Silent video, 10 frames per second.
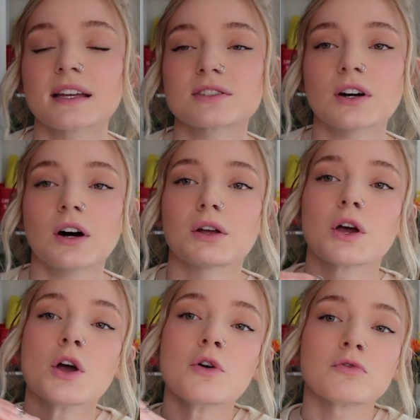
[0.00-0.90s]
It's called
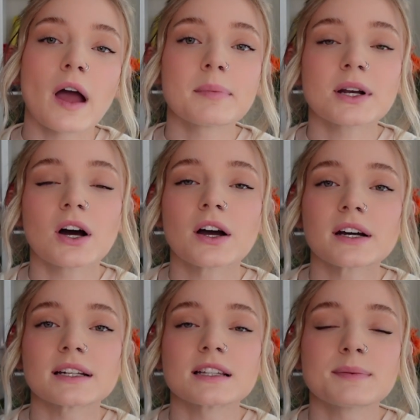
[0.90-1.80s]
Rabbit
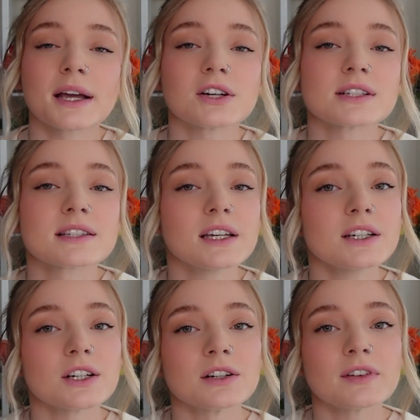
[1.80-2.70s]
Heart, and it's by
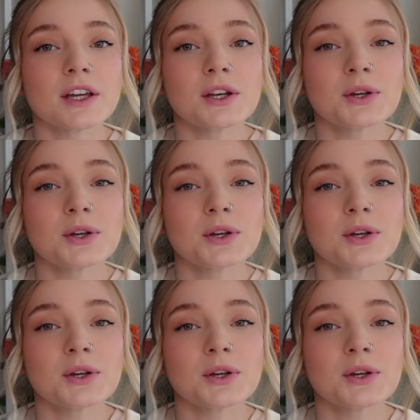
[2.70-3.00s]
Kristine Ervin,